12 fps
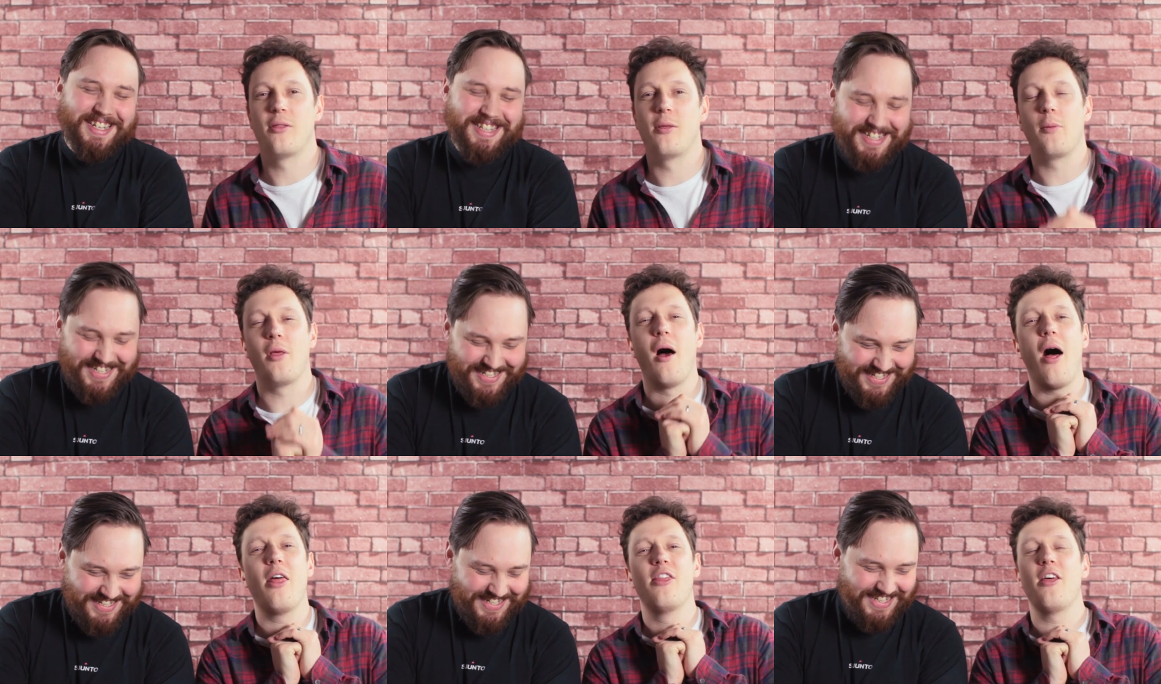Speaker 1: the,
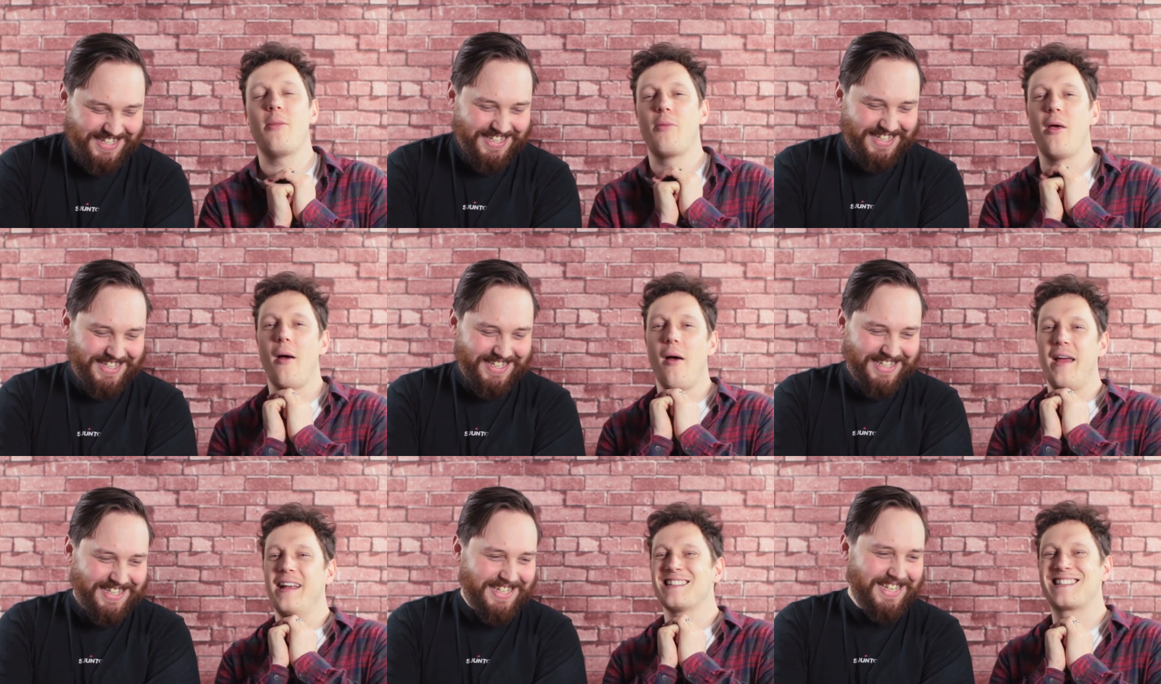the, the,
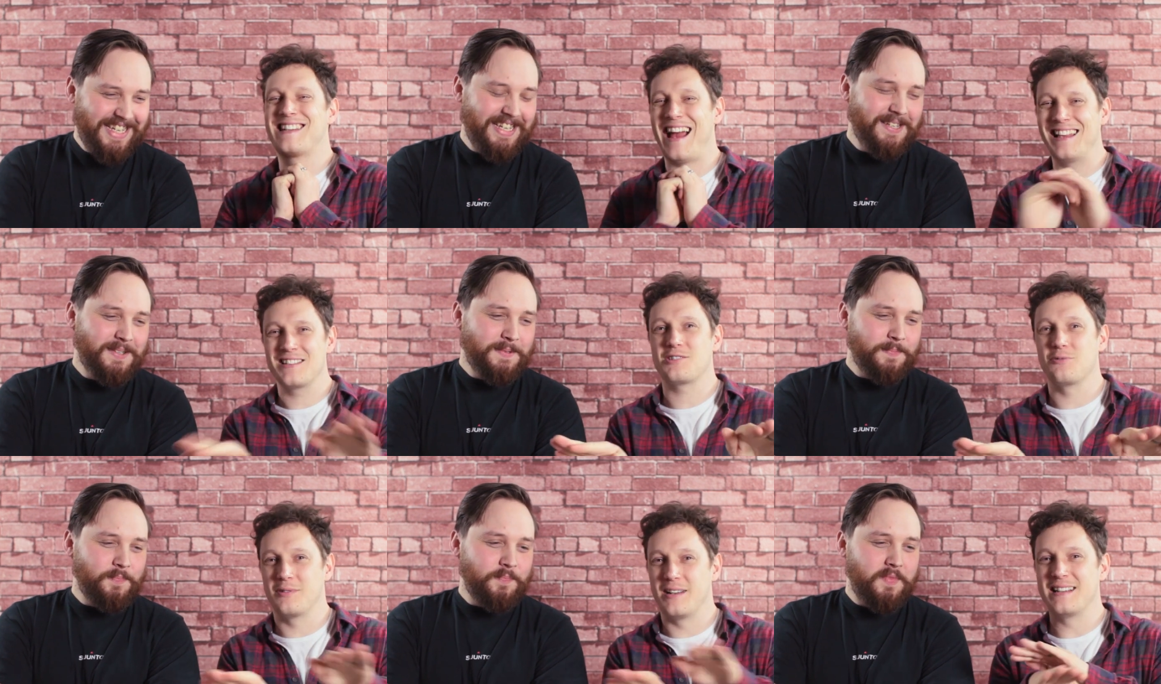it is
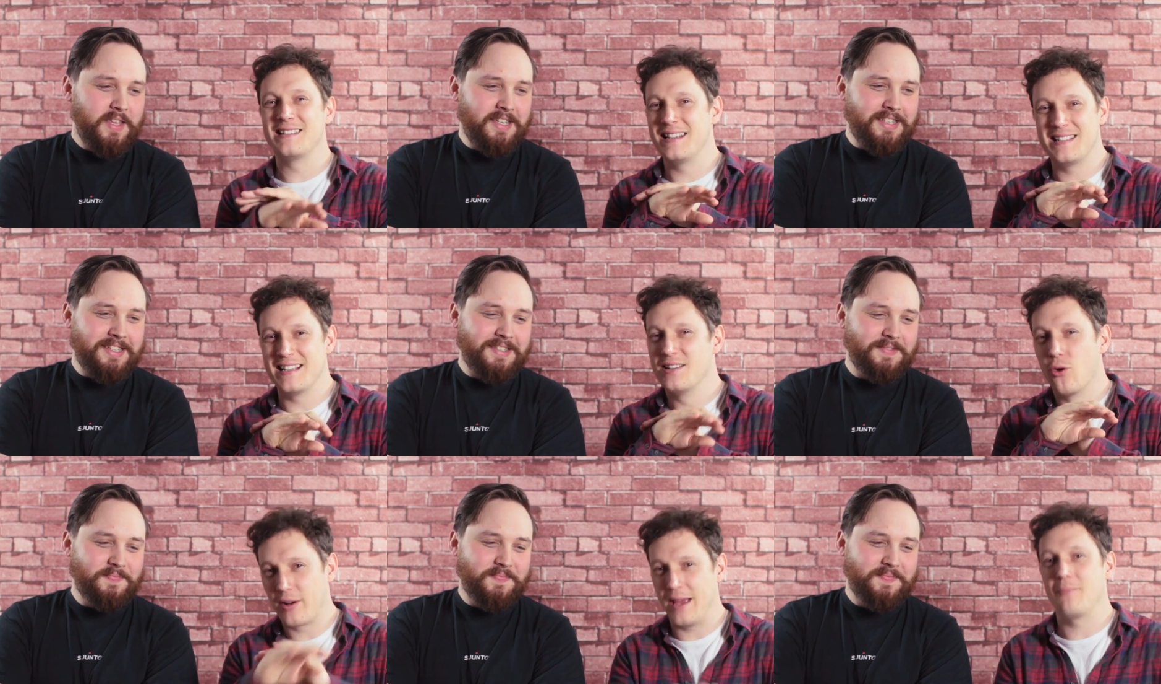cancelled. It, it did
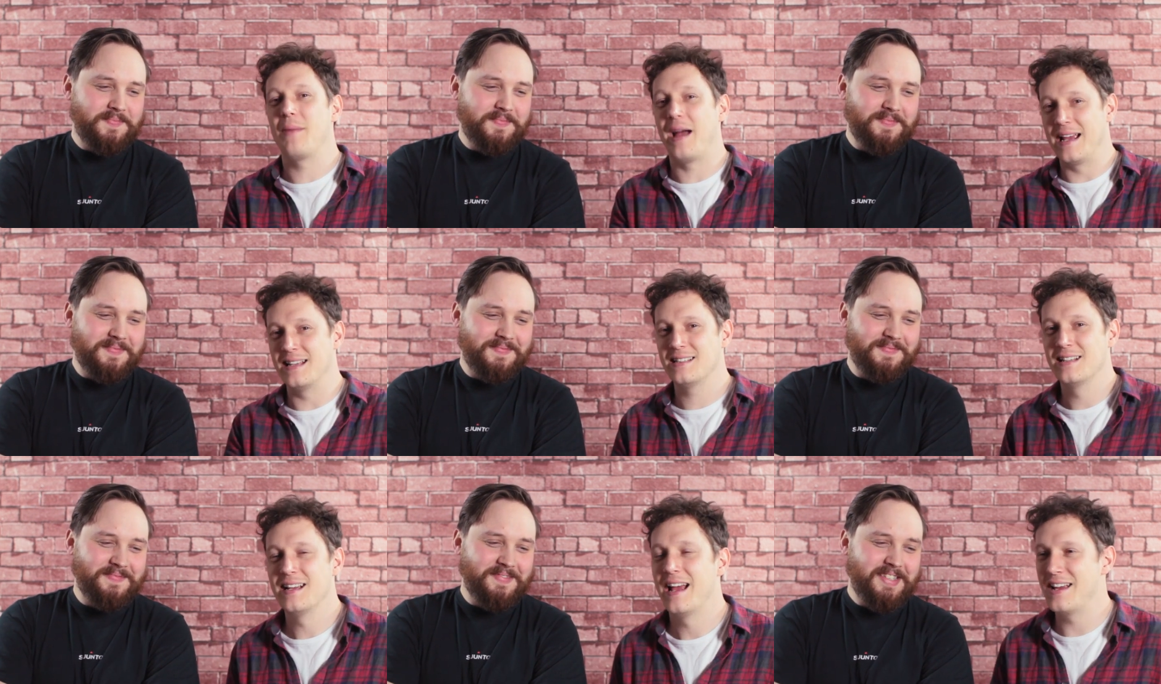not get made.
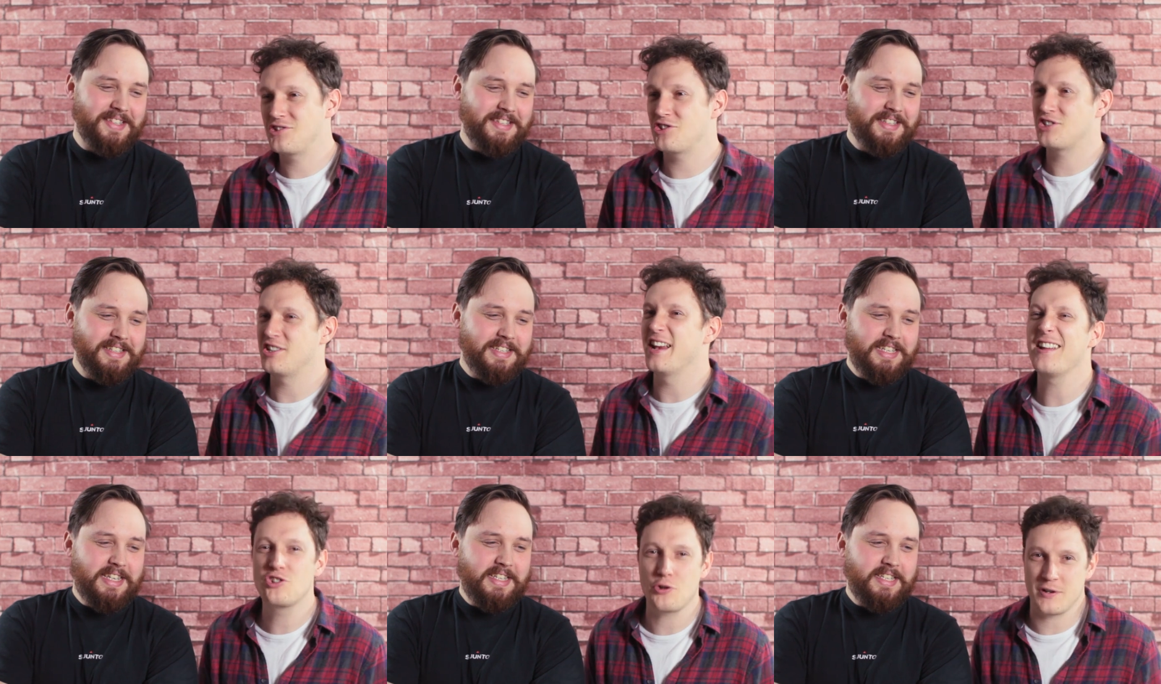It's just an
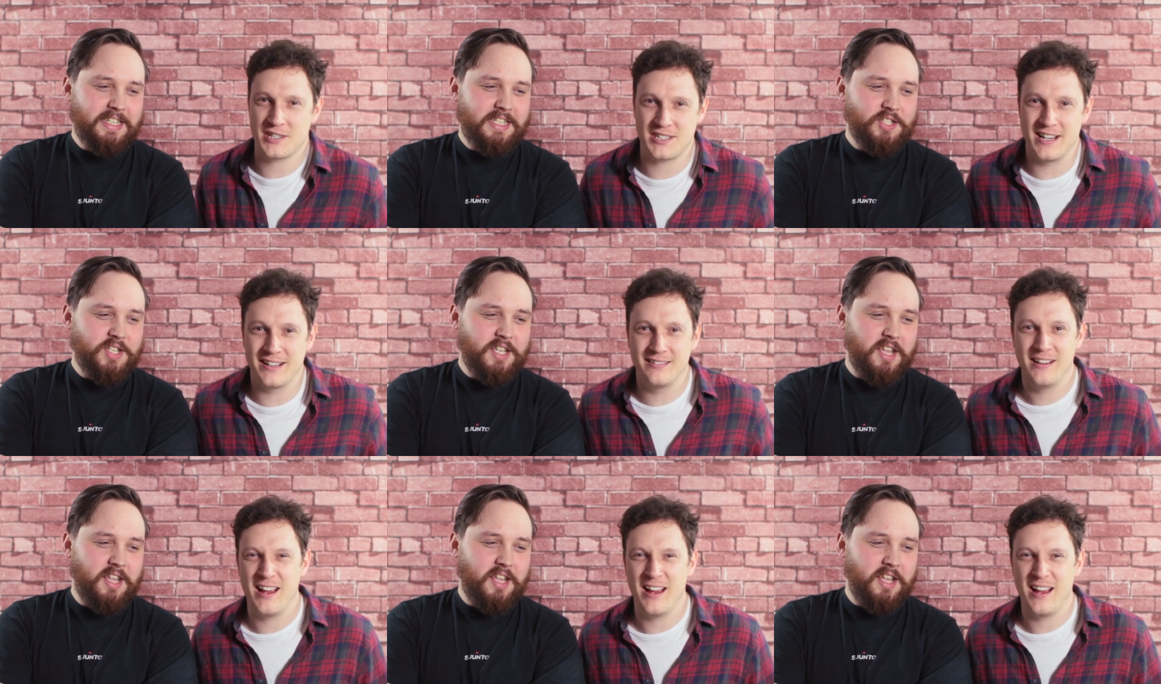interesting,